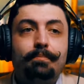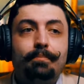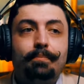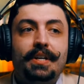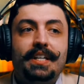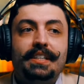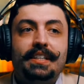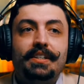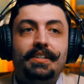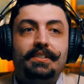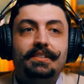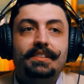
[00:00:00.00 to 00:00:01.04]
But
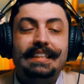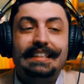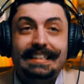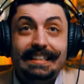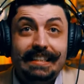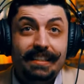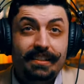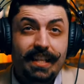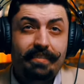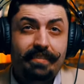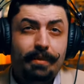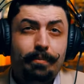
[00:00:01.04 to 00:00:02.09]
consistently
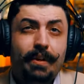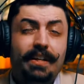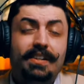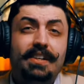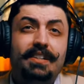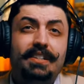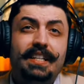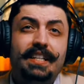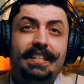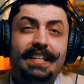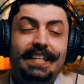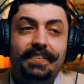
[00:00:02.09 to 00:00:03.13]
having to put out
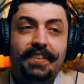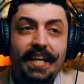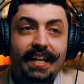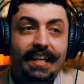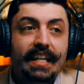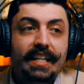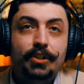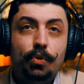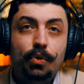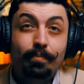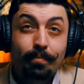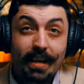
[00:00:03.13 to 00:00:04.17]
content, and if that is
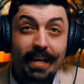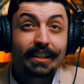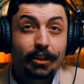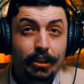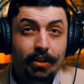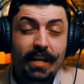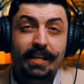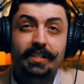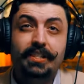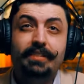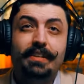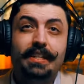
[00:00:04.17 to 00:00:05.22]
your main
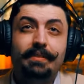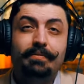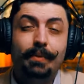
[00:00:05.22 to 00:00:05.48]
strategy, right,